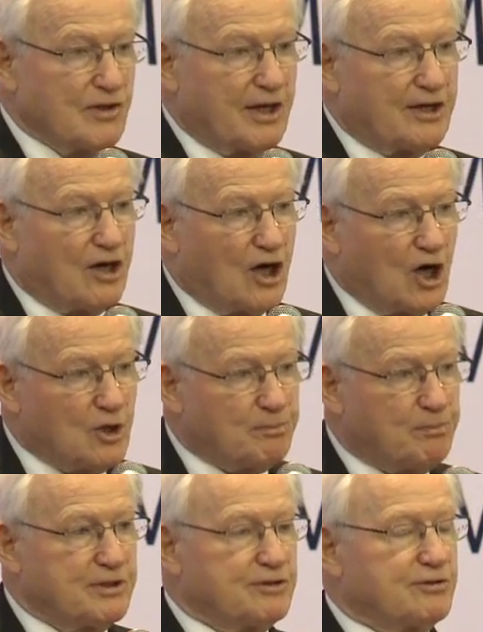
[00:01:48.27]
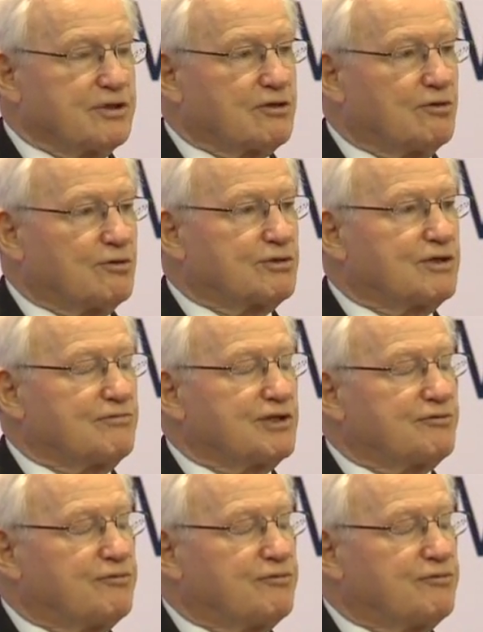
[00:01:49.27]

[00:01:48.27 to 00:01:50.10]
And I hope during the course of this